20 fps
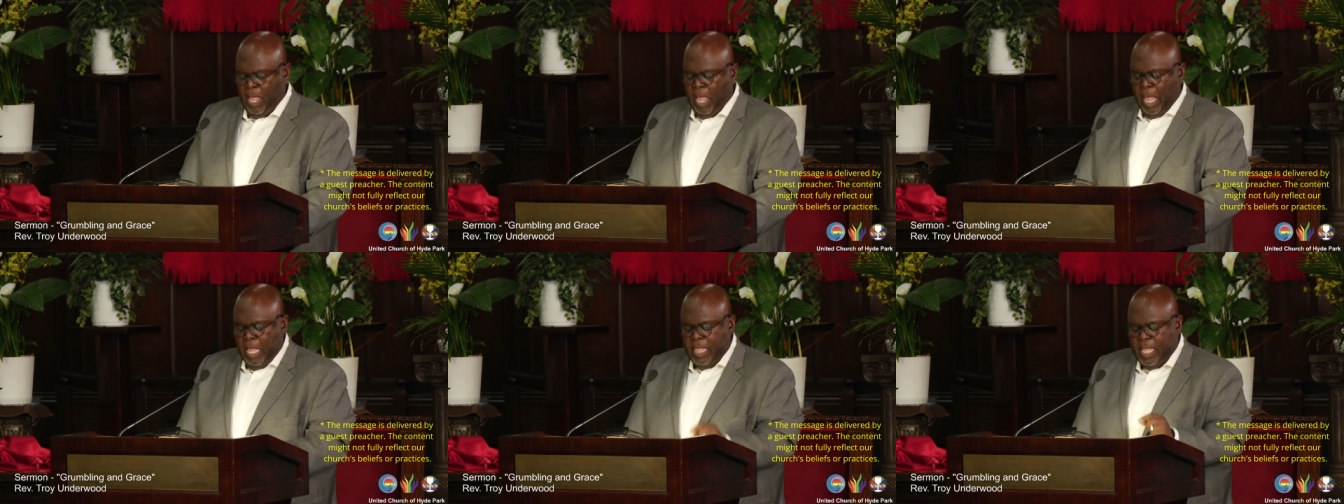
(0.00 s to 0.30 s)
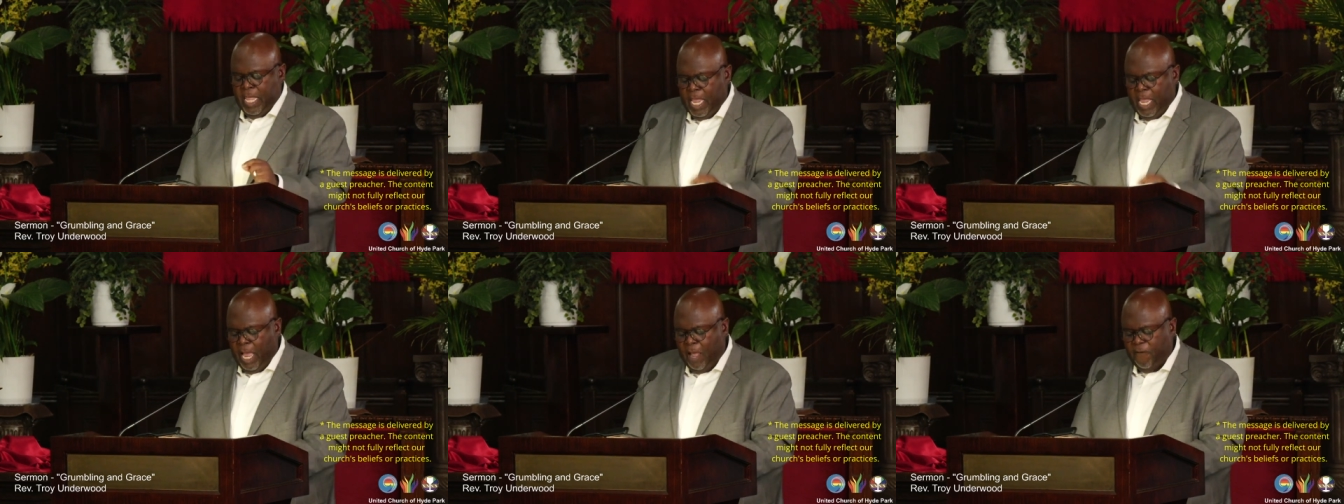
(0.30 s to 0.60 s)

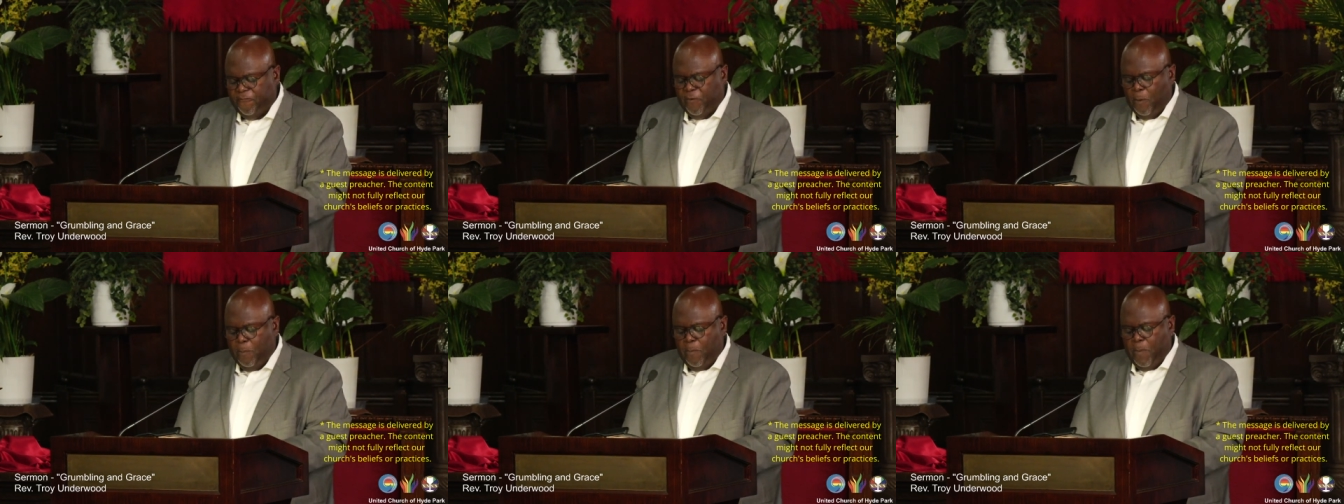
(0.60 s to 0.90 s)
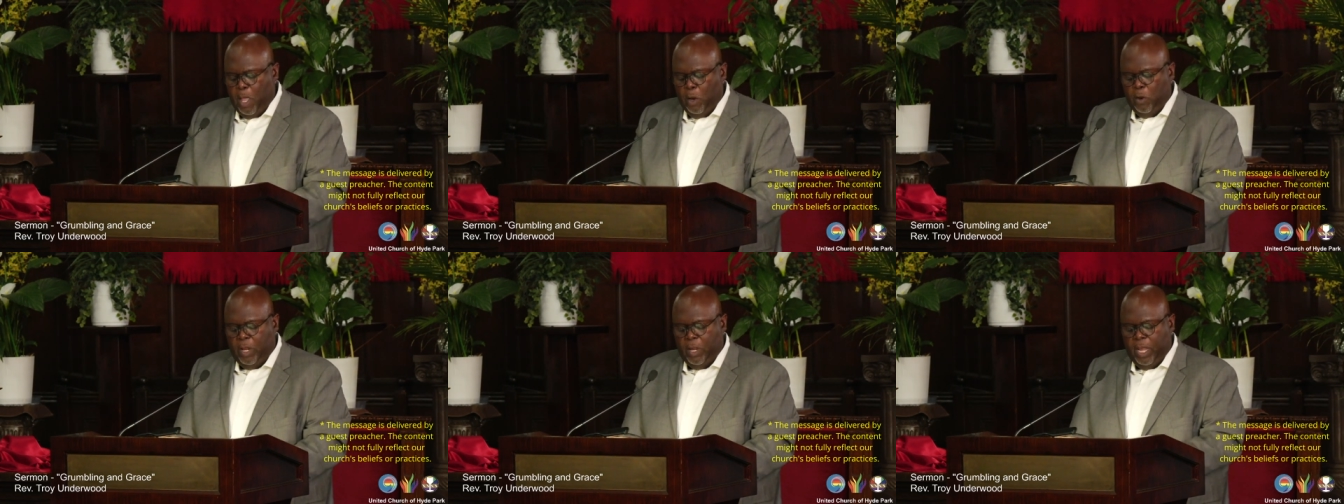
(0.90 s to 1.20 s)
The
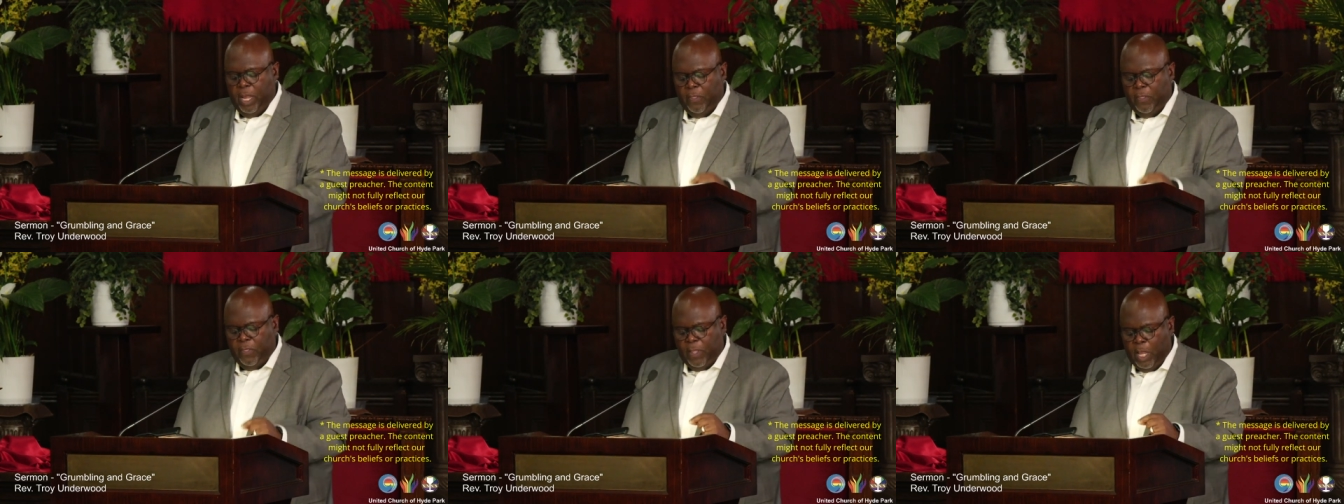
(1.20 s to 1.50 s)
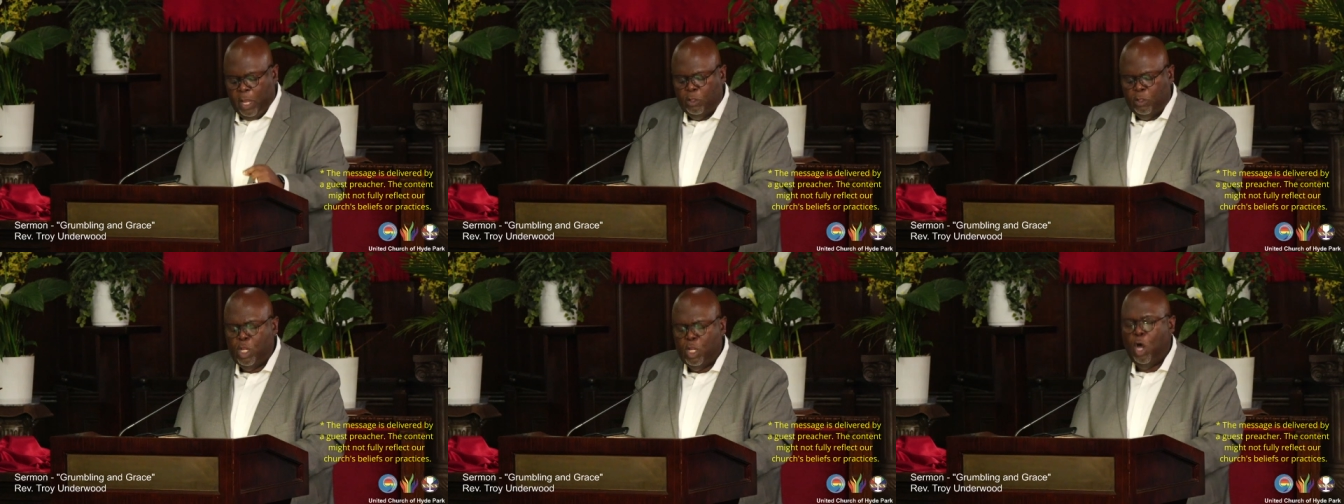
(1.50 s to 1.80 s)
unfamiliar and the
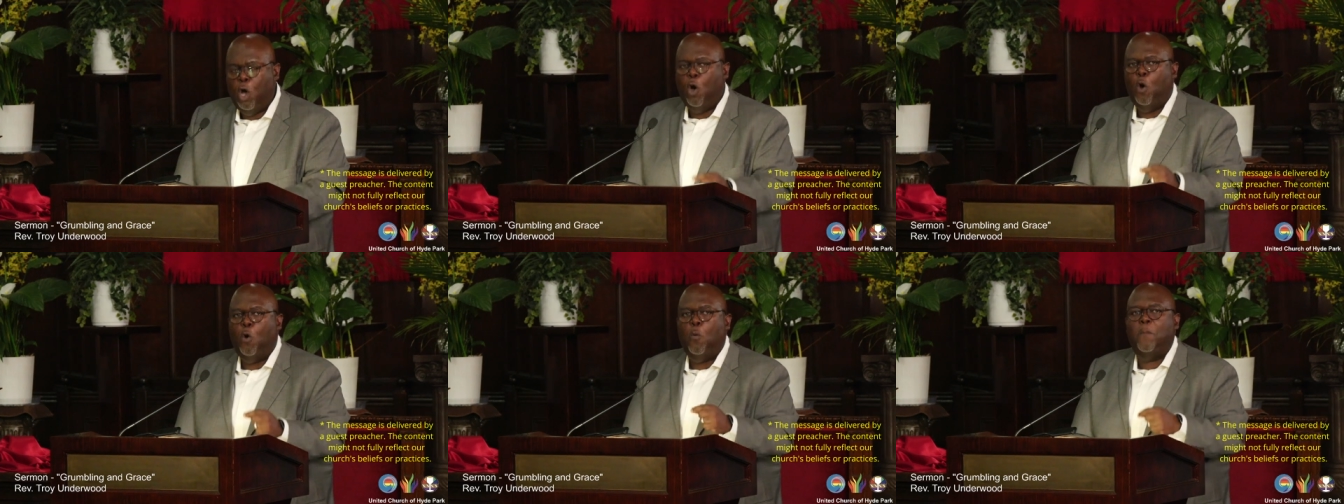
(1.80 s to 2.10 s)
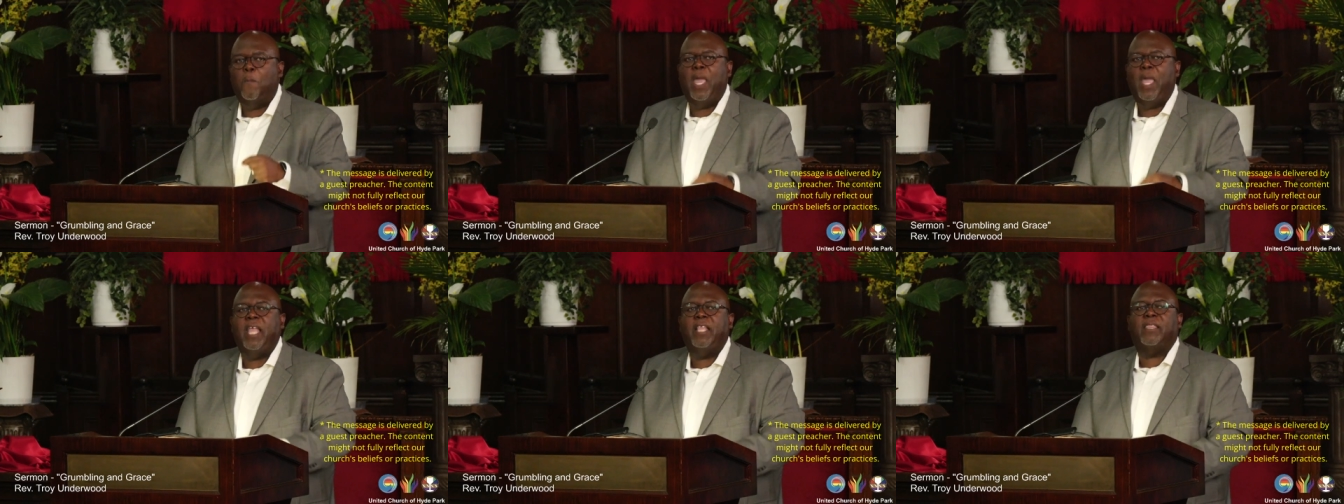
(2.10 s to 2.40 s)

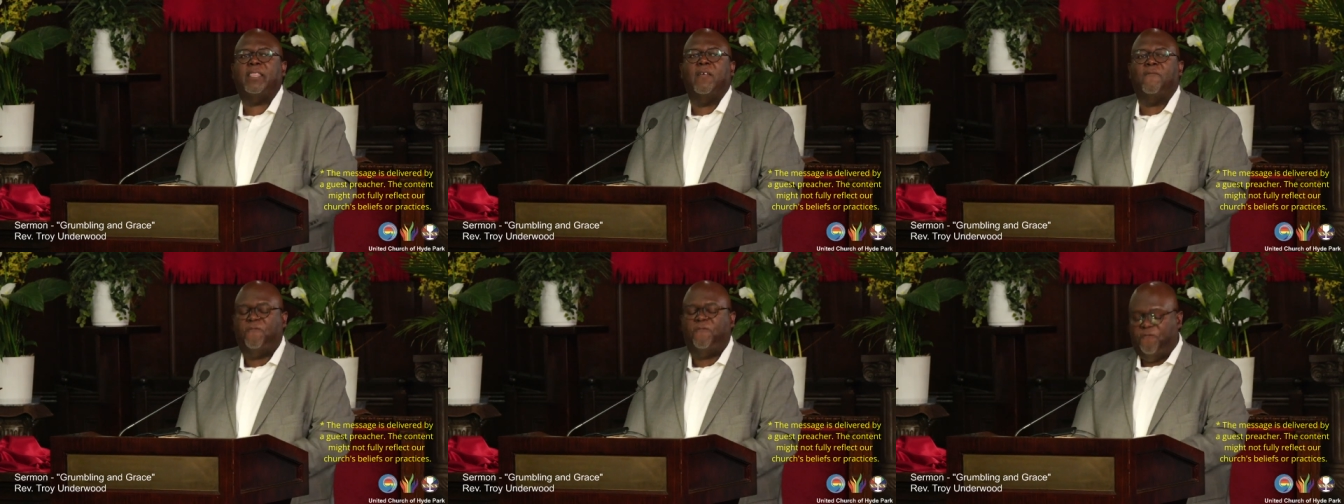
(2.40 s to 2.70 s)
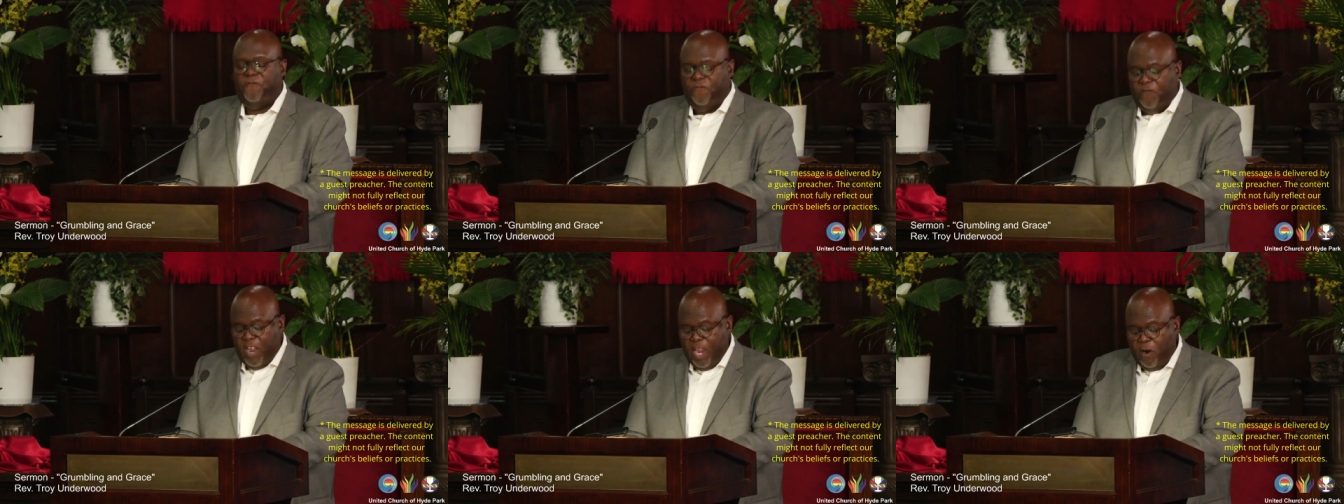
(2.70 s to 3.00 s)
unknown made them
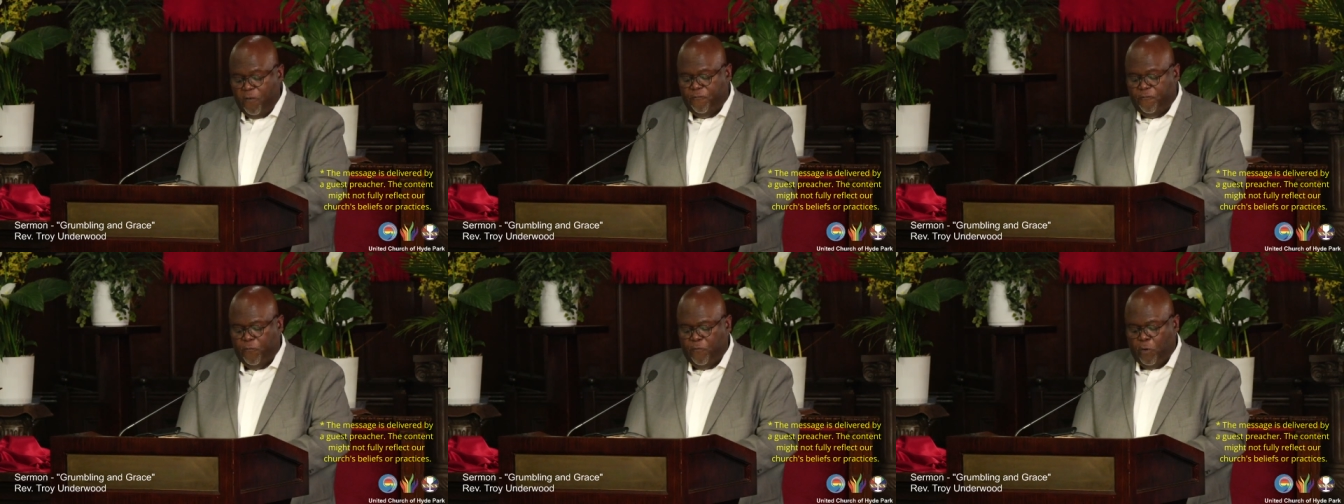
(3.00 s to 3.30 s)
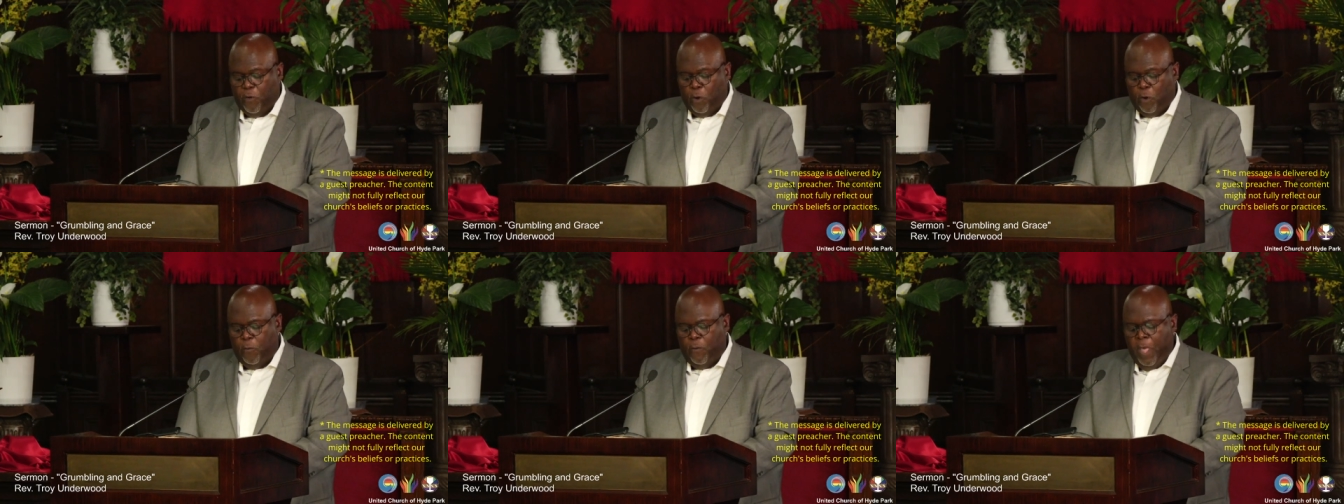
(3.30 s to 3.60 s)
fearful.